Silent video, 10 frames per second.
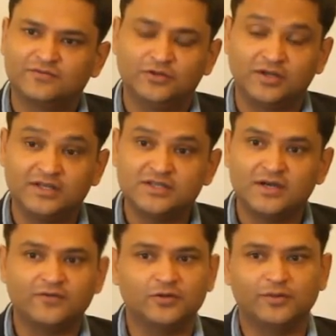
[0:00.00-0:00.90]
for the region
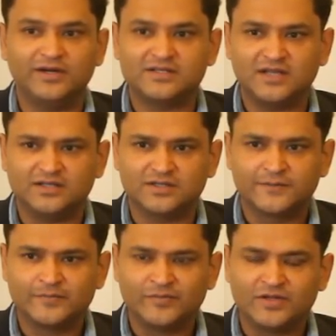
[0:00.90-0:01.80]
and for the world as large.
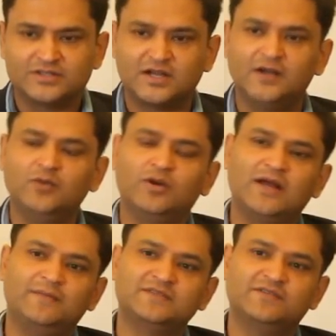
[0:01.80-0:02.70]
Suddenly what
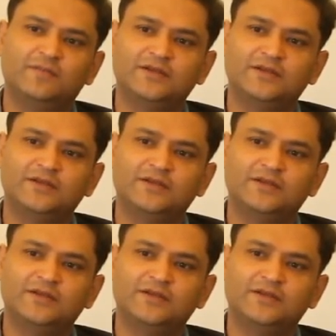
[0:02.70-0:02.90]
happens if a